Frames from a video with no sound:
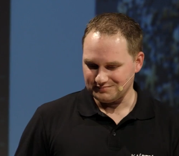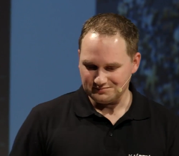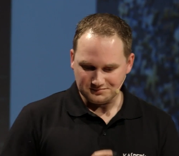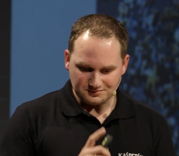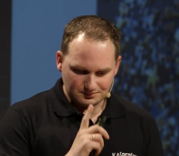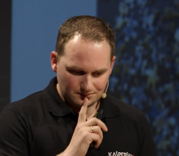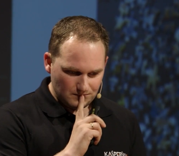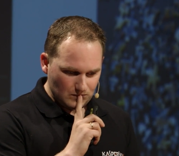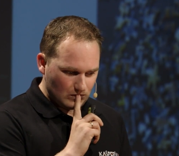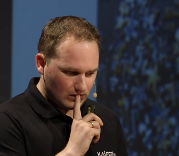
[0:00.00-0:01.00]

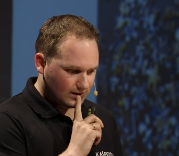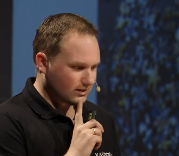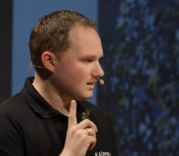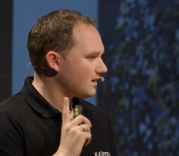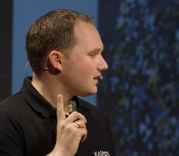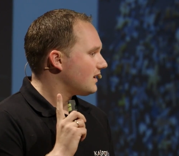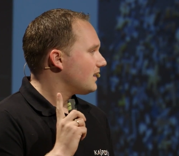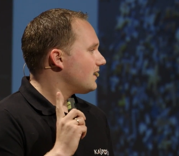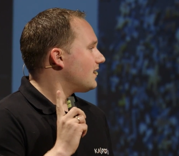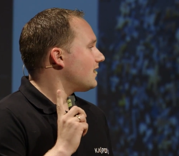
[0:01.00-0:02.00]

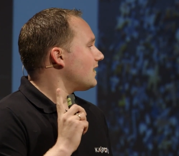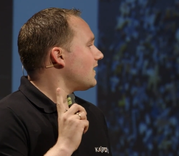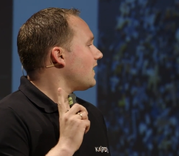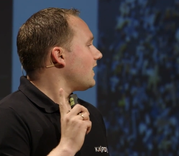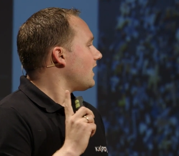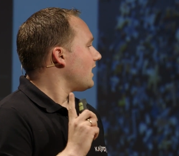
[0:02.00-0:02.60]
No one is speaking in this clip.